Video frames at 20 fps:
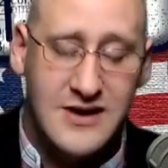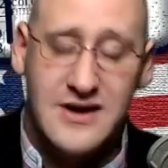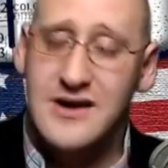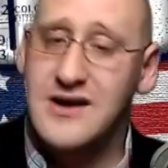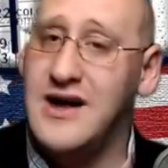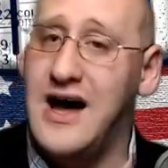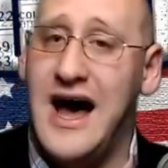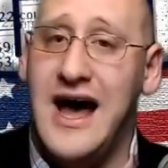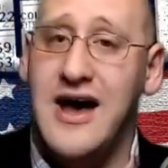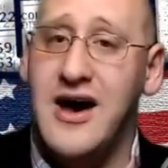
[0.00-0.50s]

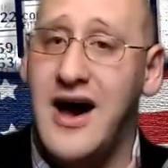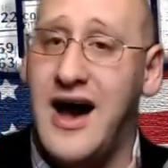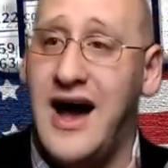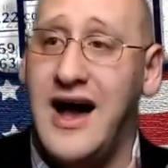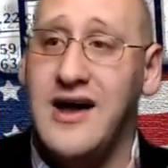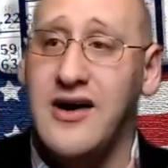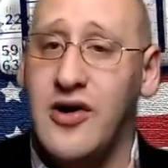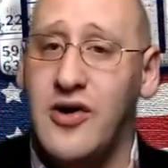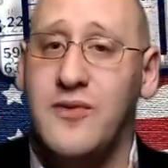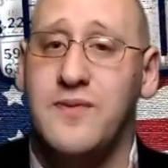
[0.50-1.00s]
I
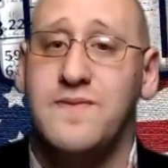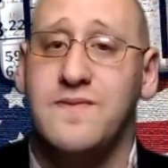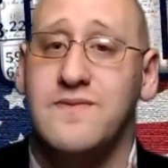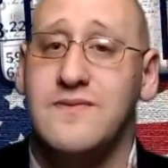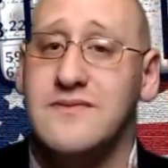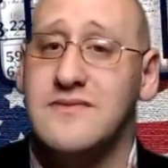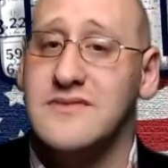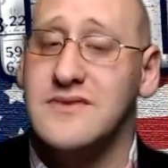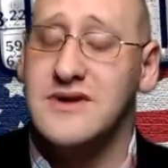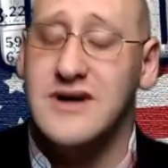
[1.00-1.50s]
hope
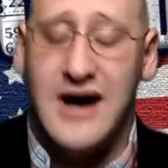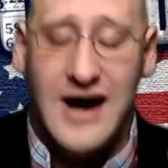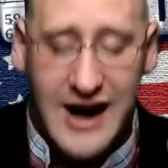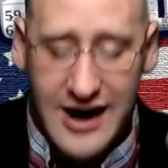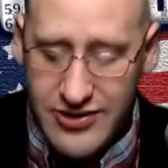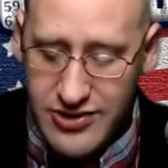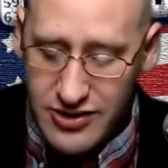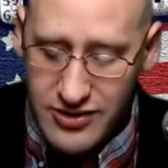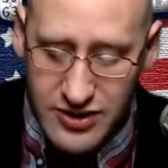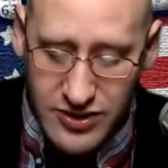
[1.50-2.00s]

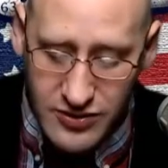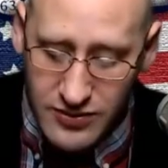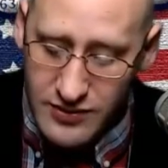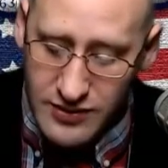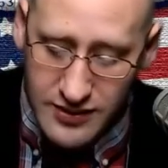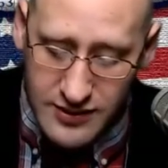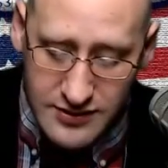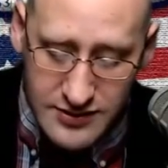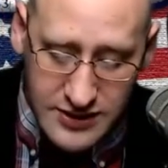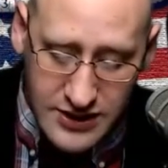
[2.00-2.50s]
either you
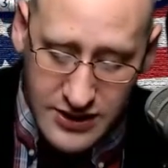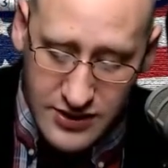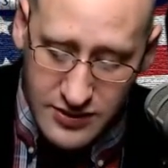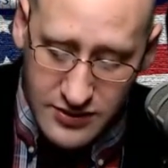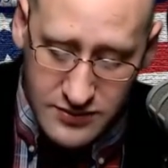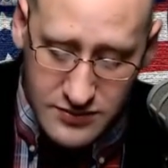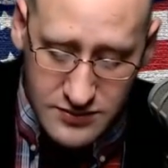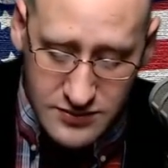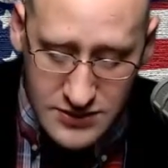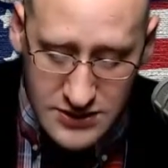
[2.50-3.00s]
know,
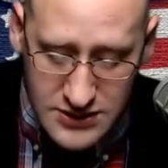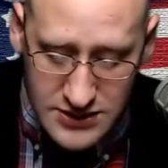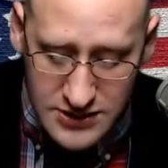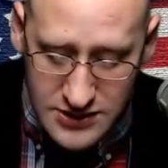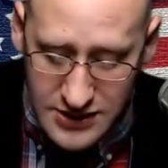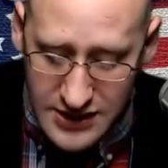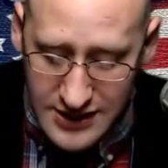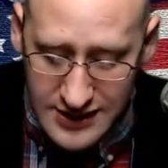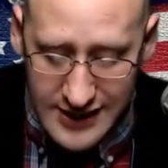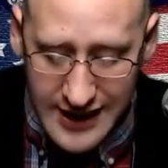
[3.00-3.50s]

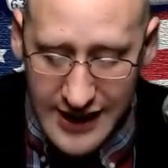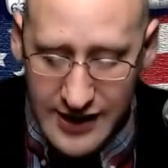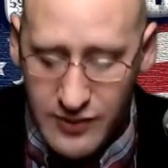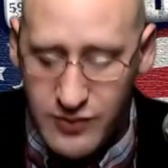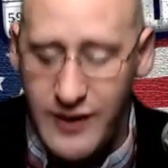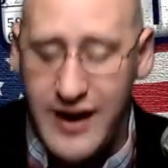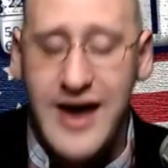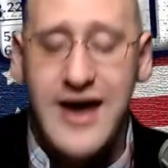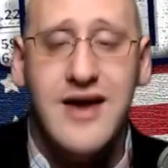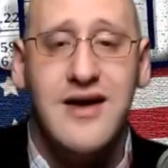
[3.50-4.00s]
can get
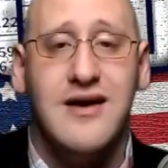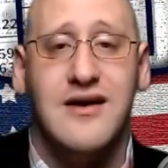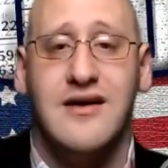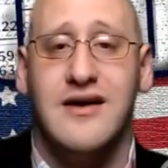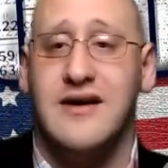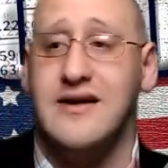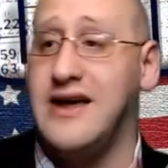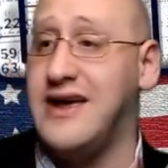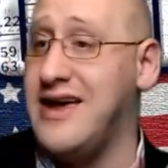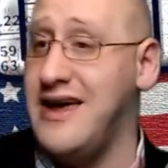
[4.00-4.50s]
away.
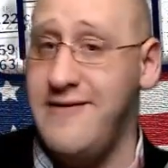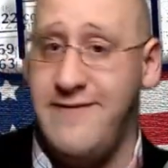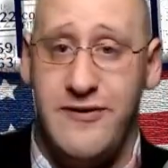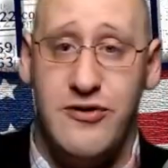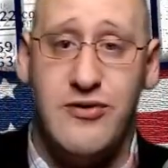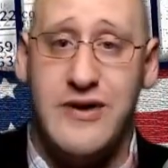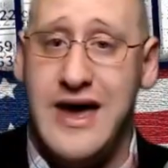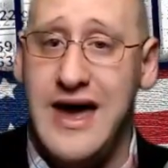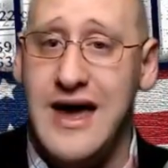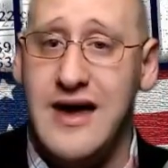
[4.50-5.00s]
Like, if you
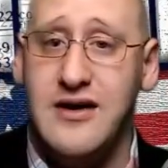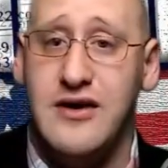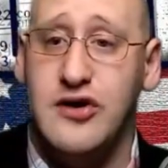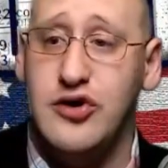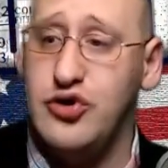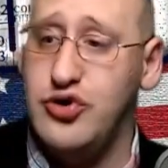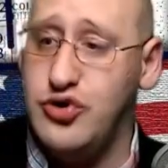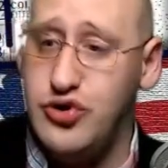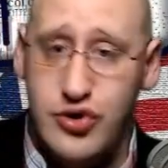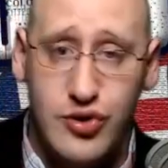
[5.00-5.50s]
can
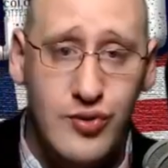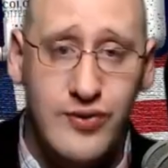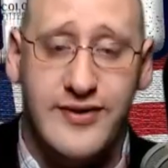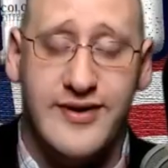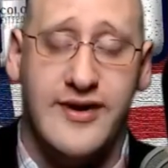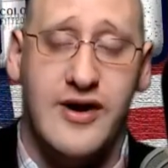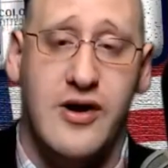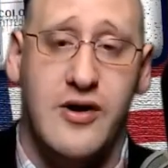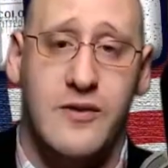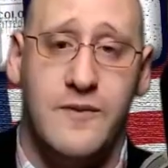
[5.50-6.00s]
do
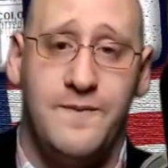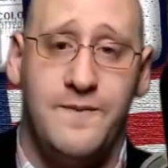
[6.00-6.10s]
so,